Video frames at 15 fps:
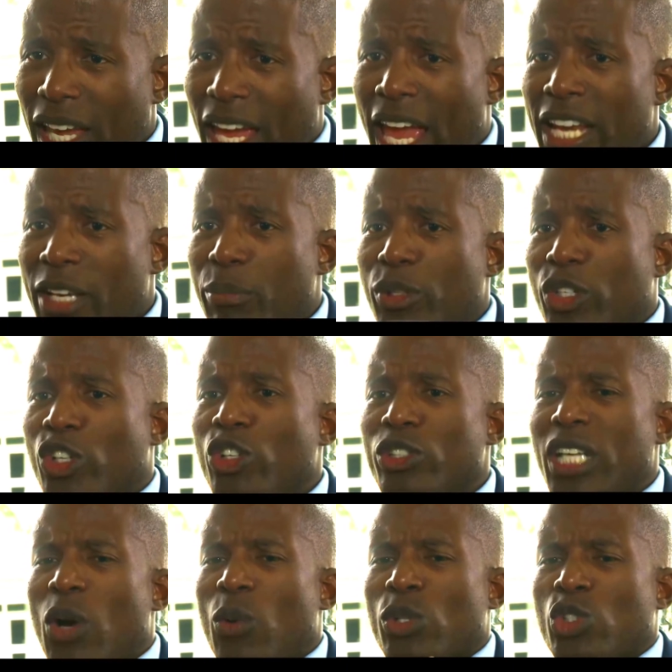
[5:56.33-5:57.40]
And
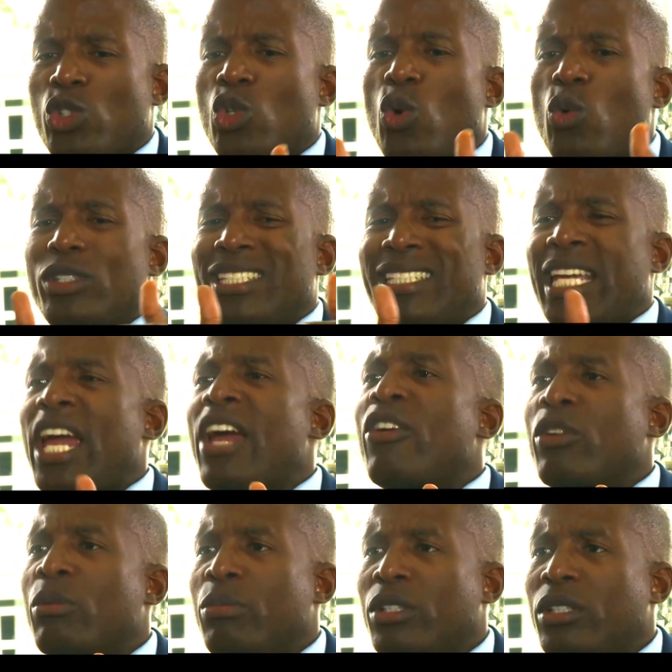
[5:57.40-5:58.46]
because I was so
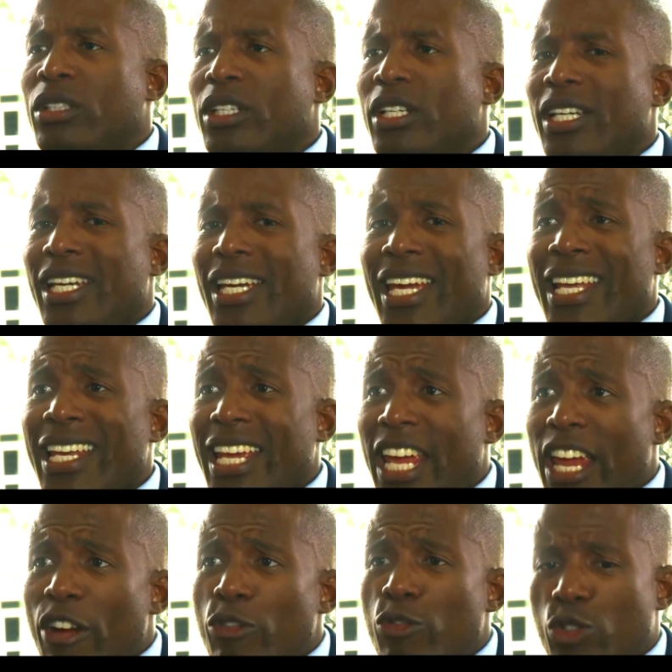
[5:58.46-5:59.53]
terrible at
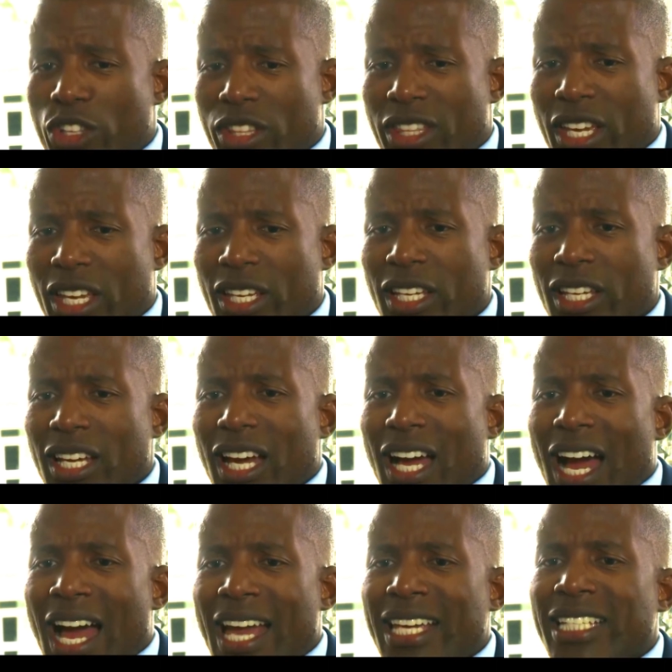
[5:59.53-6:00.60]
everything,
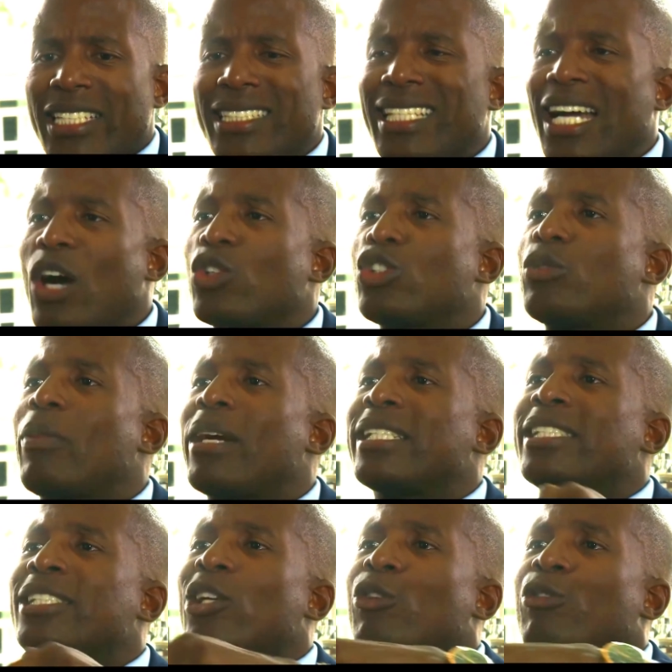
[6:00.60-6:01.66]
I indulged
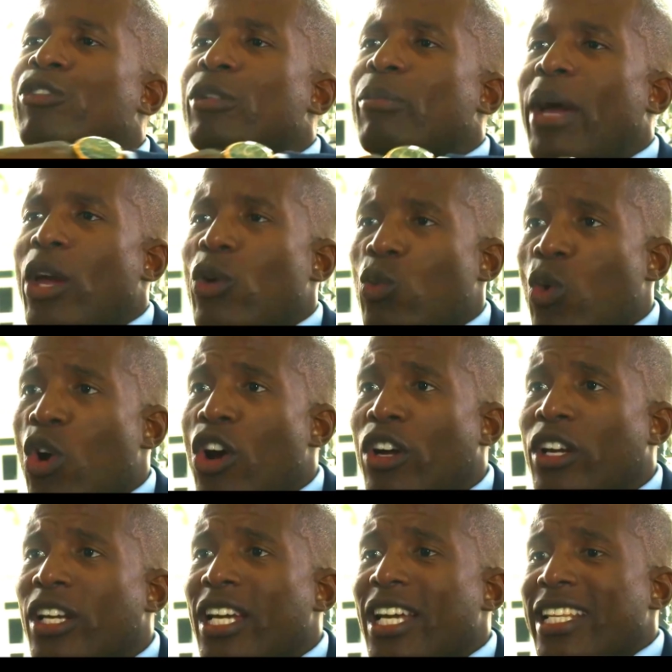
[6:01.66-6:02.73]
myself in my
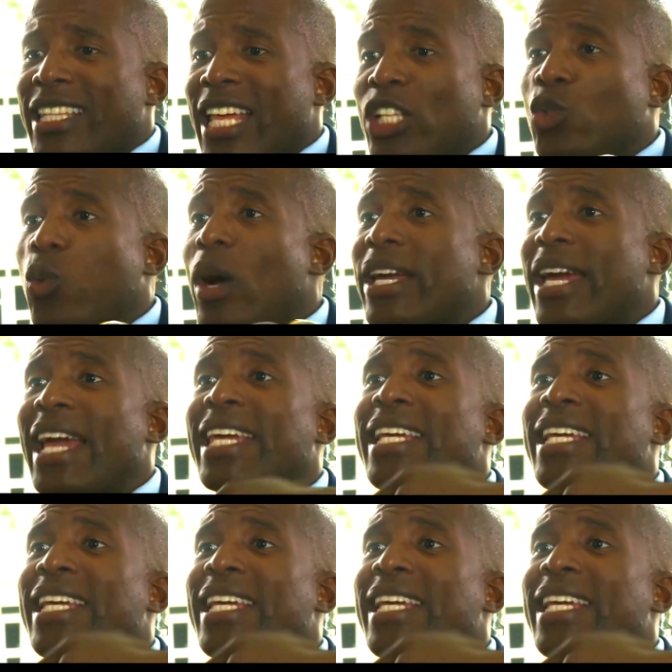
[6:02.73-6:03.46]
work. That's why I